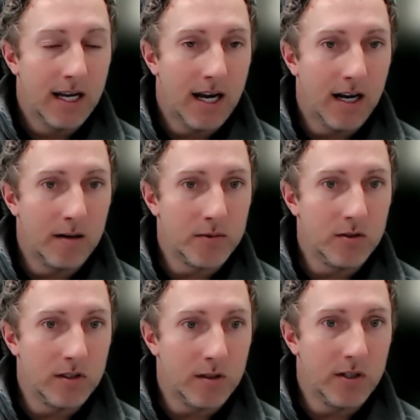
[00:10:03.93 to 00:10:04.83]

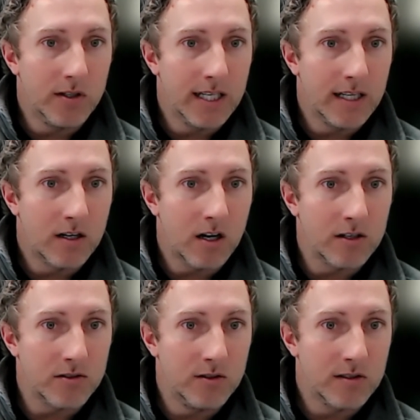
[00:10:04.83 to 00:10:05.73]
to the community and
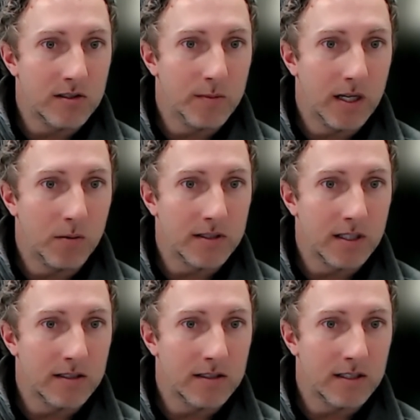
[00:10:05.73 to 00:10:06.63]
our students to be able
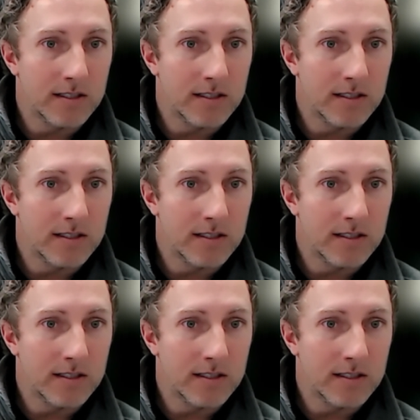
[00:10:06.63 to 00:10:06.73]
to